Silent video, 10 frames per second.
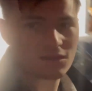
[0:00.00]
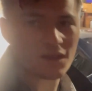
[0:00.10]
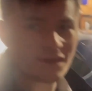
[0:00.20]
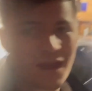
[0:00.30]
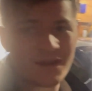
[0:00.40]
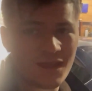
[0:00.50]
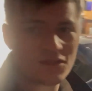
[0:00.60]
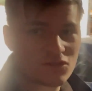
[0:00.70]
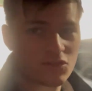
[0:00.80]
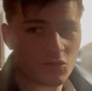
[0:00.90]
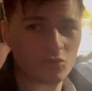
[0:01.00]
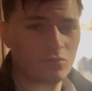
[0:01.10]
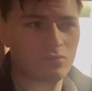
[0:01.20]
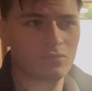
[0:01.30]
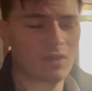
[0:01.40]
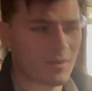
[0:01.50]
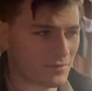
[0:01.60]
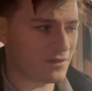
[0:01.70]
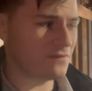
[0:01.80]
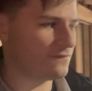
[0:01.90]
a 982, I
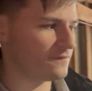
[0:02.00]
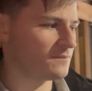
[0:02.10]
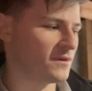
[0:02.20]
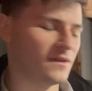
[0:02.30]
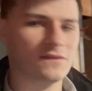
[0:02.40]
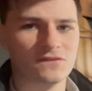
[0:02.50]
believe, but it's